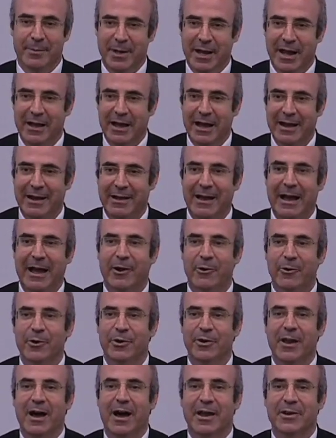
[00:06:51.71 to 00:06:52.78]
I mean, I, I, I
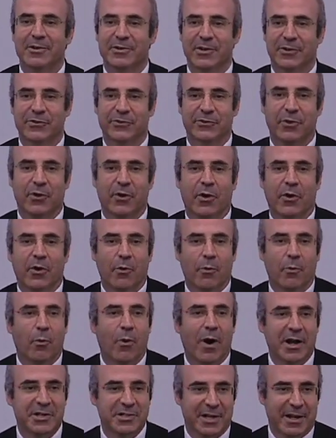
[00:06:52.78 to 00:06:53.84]
could not just
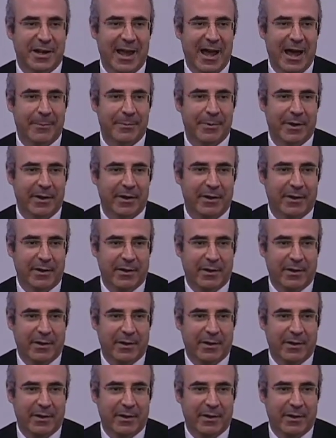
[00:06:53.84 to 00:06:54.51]
watch it happen.